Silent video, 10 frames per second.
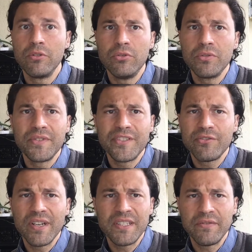knew what this
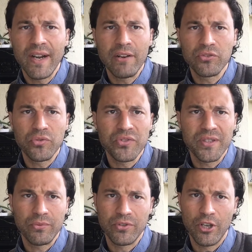crazy virus was that
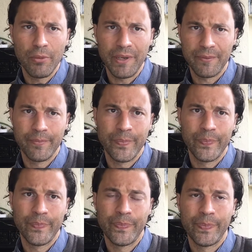was coming.
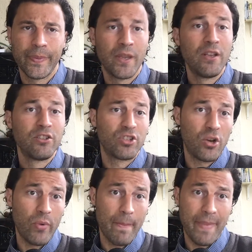So I
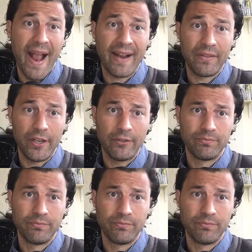went back there